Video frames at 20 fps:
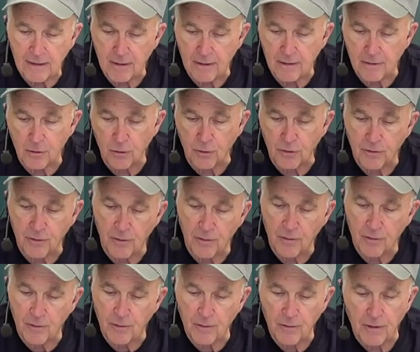You
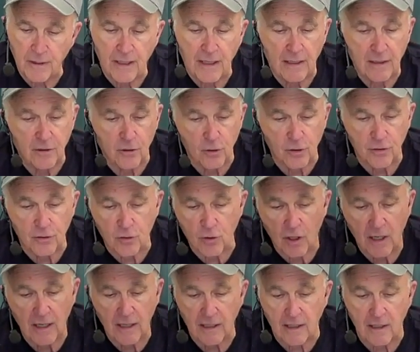can
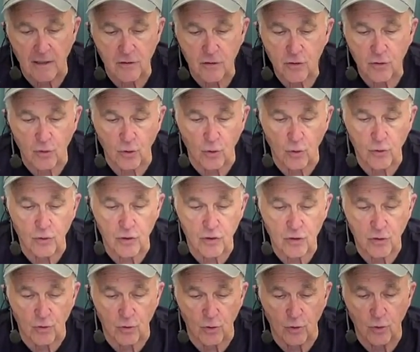try unscrewing the
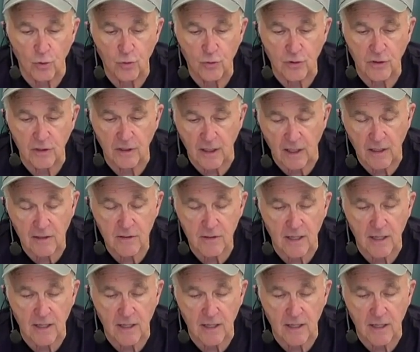screws, and yes,